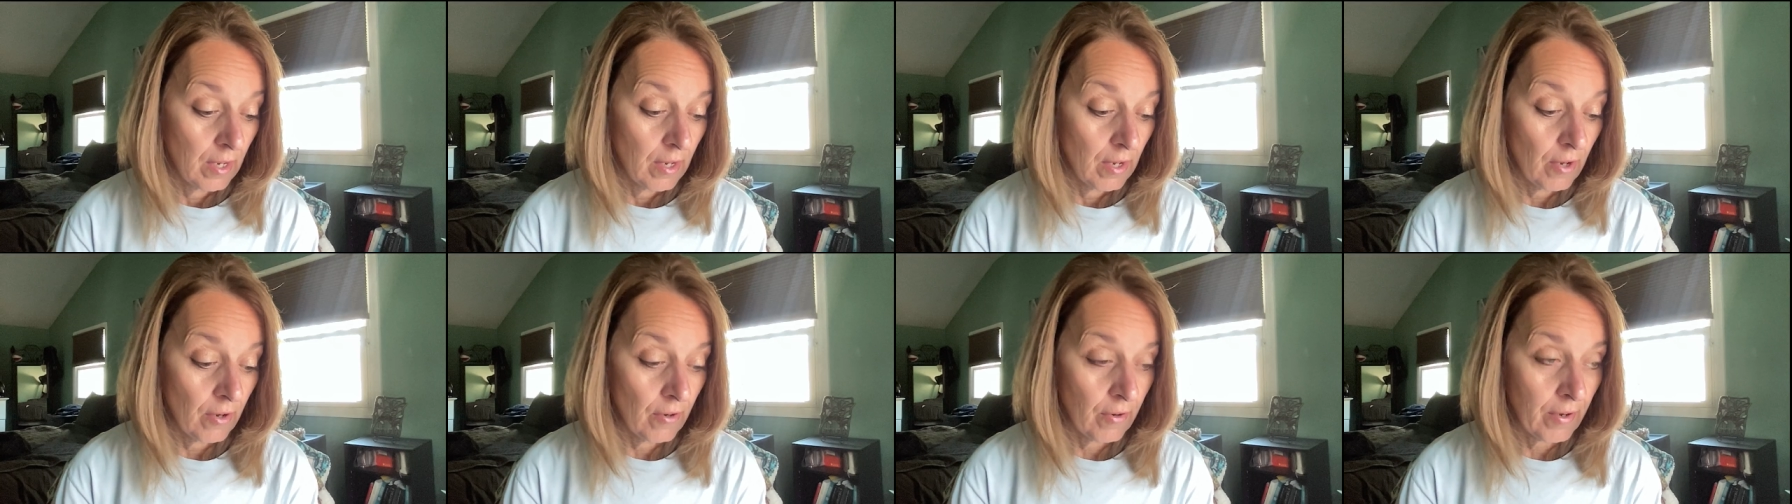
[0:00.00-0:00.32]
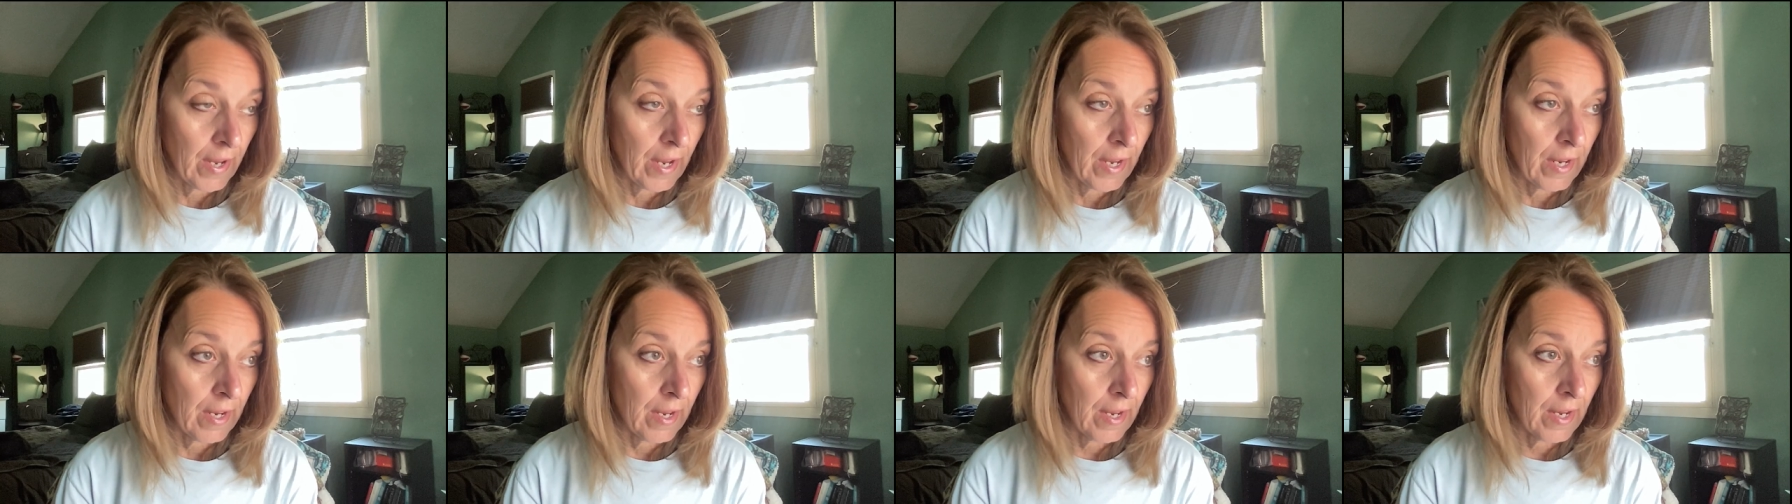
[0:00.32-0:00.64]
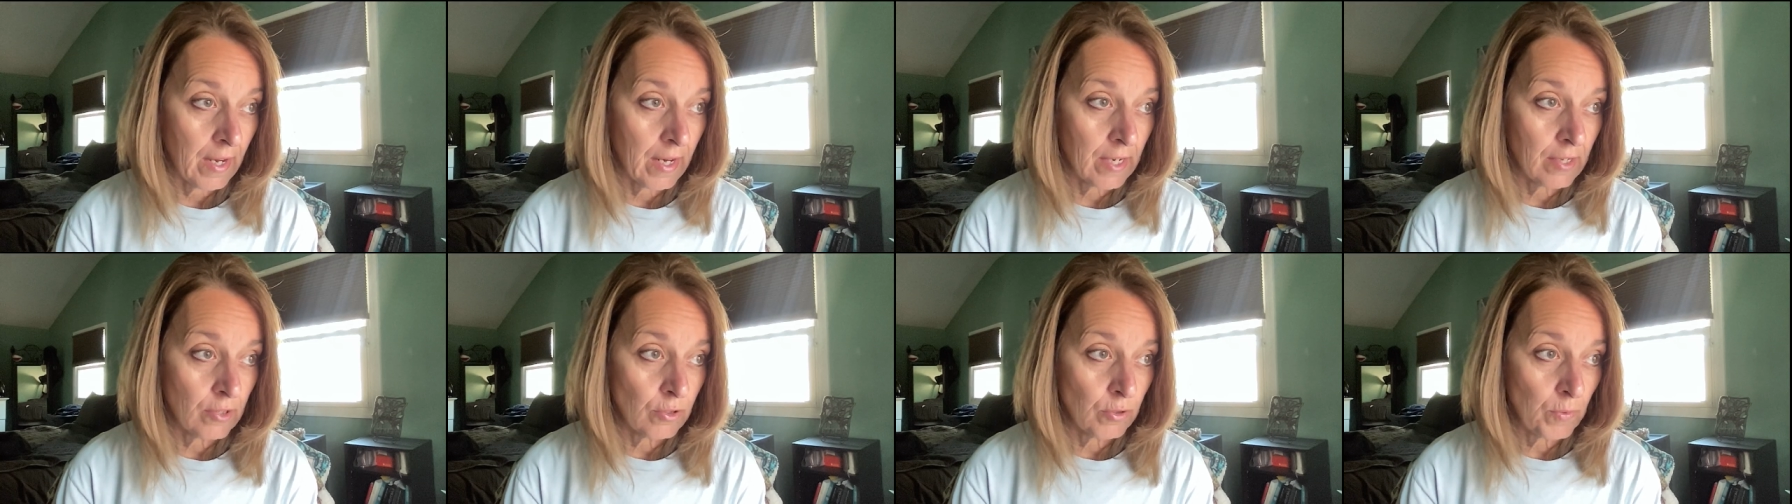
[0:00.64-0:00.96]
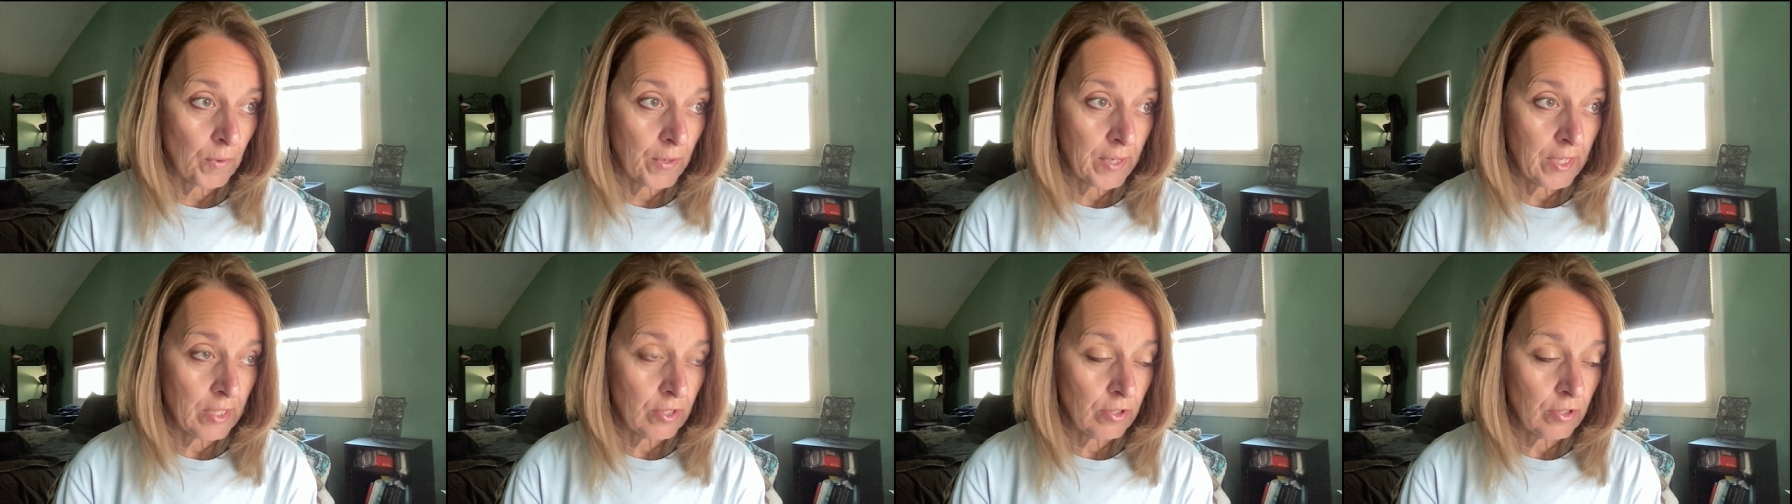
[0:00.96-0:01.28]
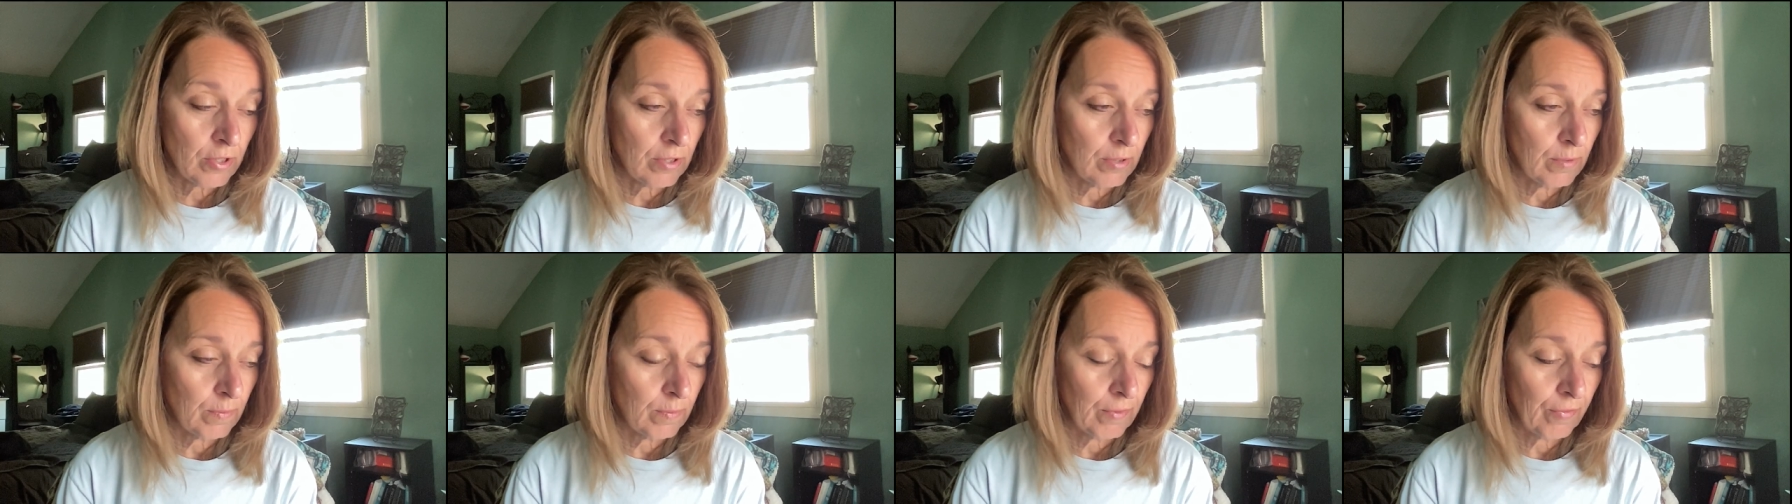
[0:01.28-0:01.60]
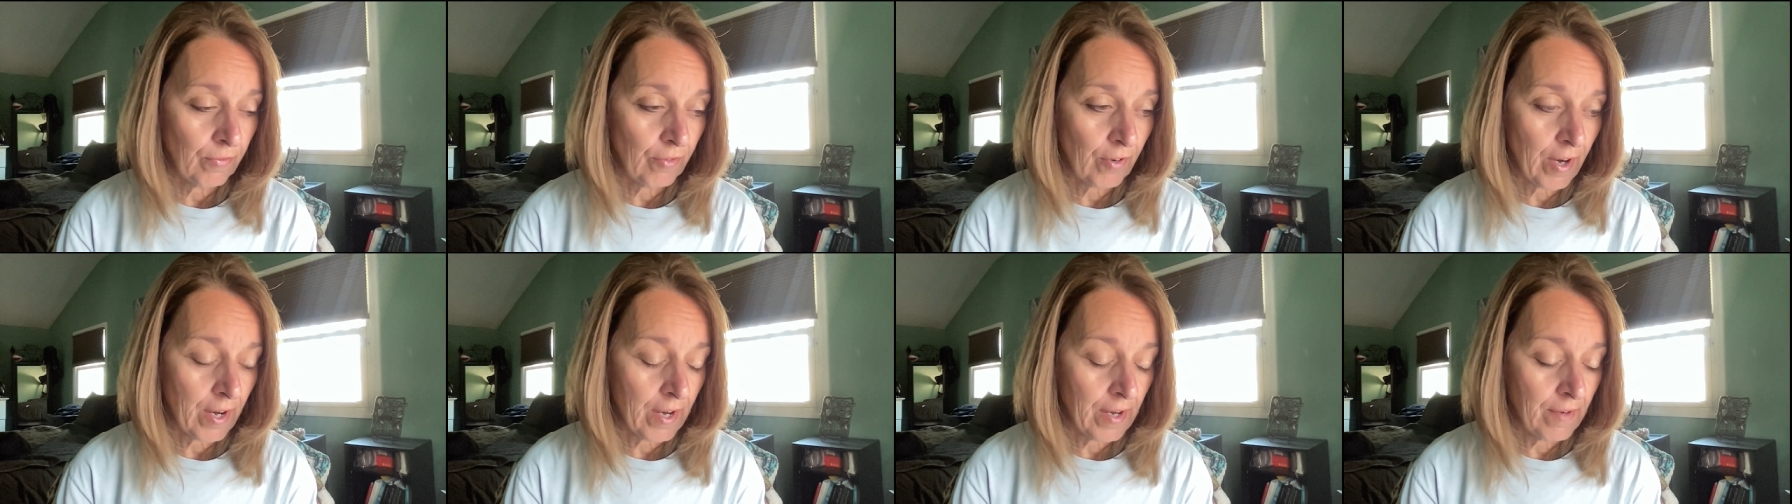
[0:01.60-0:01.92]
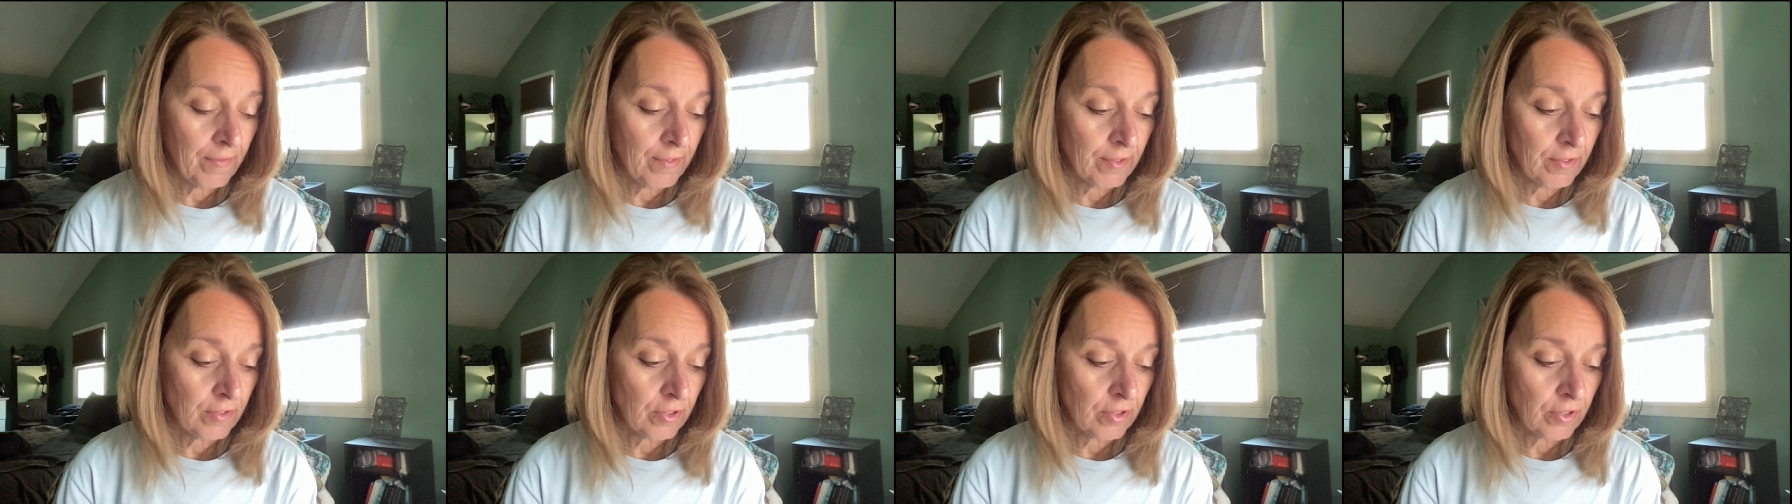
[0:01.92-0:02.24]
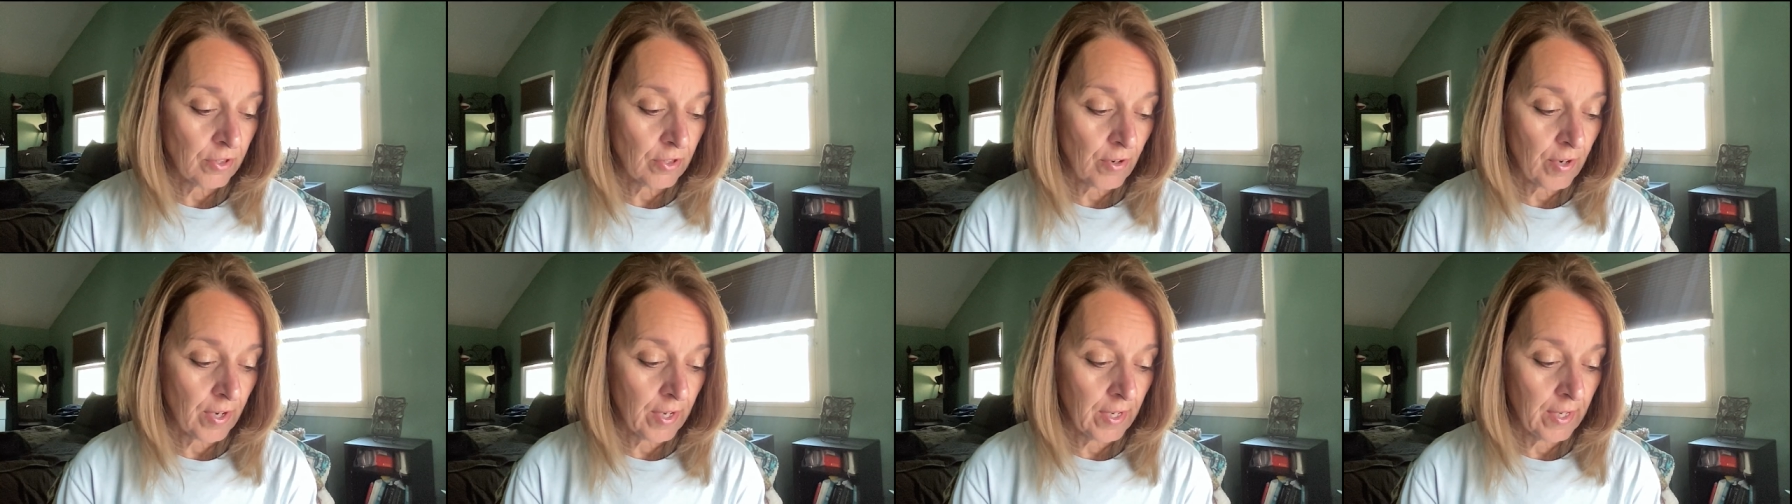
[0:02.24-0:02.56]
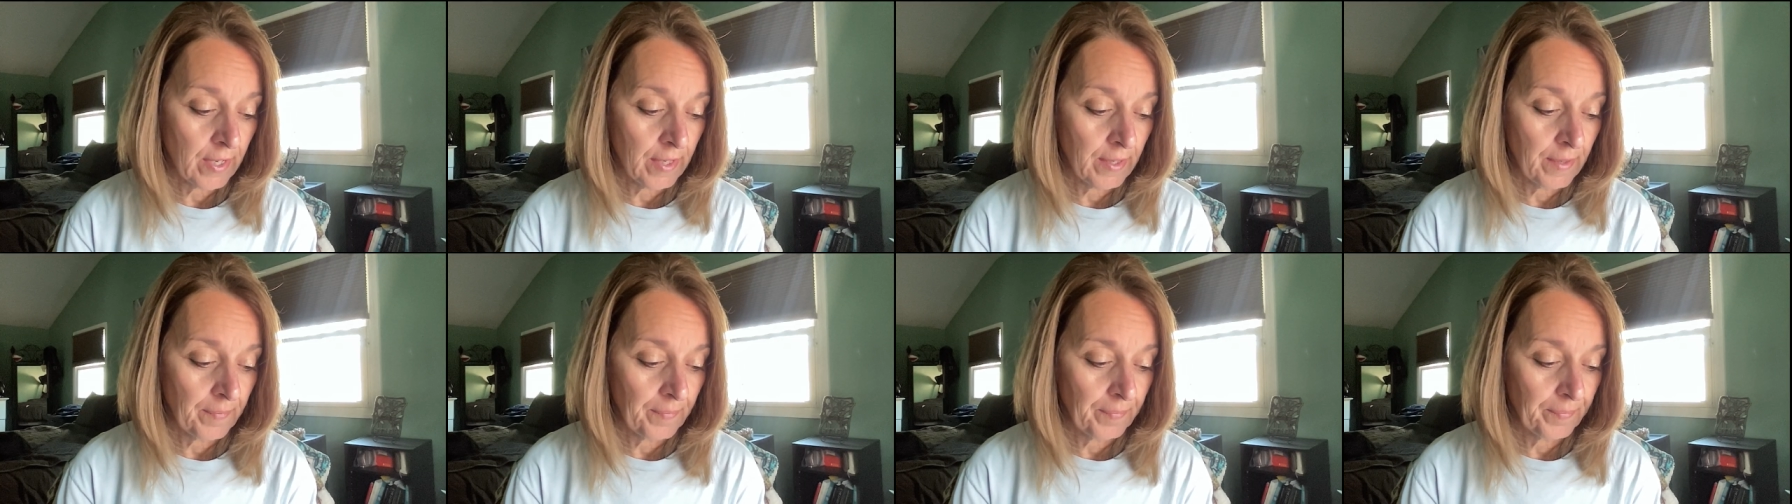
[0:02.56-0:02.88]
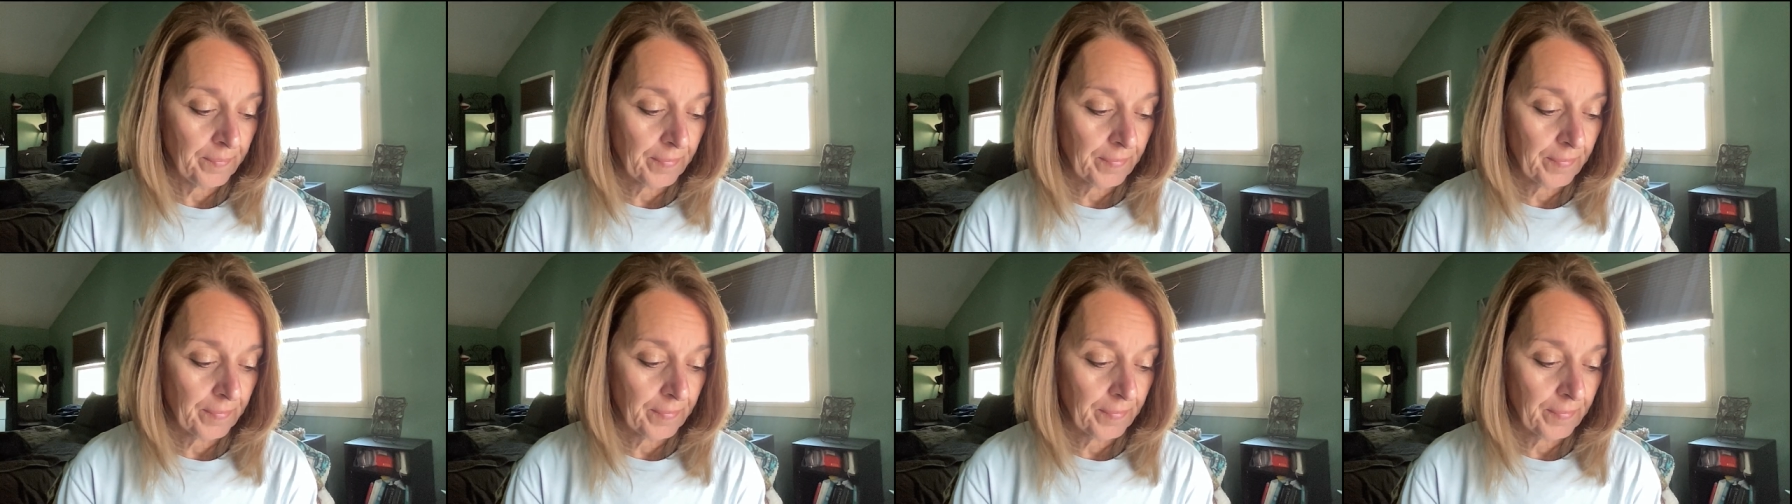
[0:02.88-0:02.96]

Okay, I got 22 before I even started.